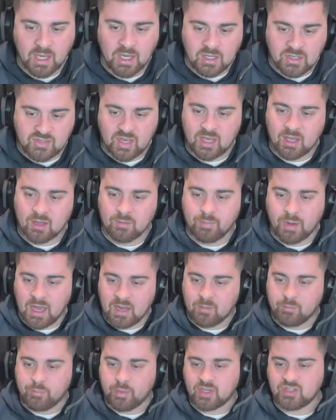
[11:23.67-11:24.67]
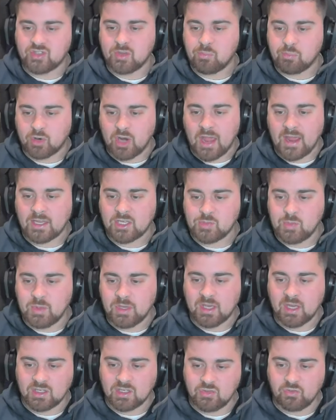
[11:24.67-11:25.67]
Say goodbye to busted brackets
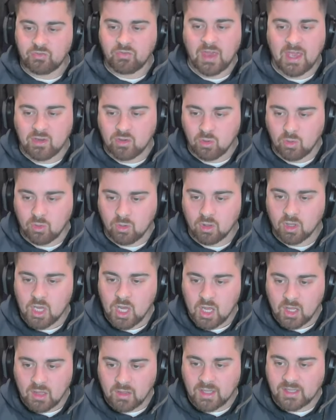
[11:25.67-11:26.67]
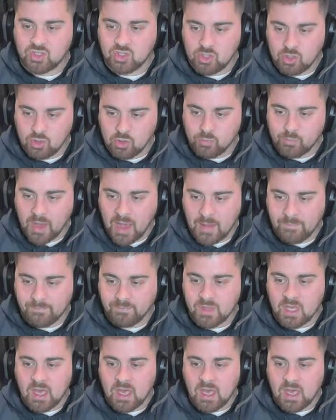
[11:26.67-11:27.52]
because FanDuel lets you bet